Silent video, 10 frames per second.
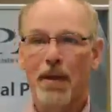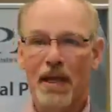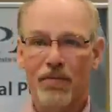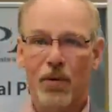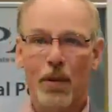
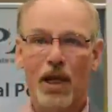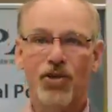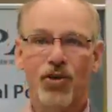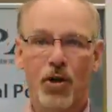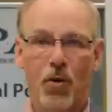
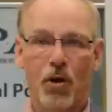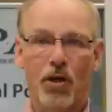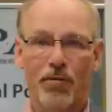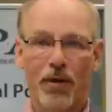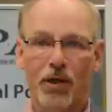information in order
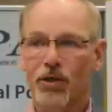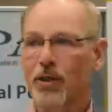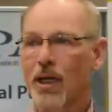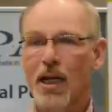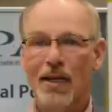to function.
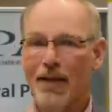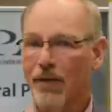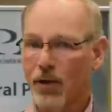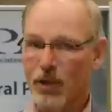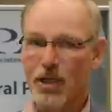They
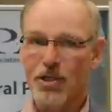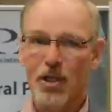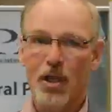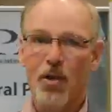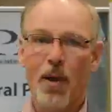learned this in
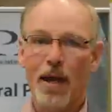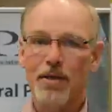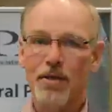the U.S.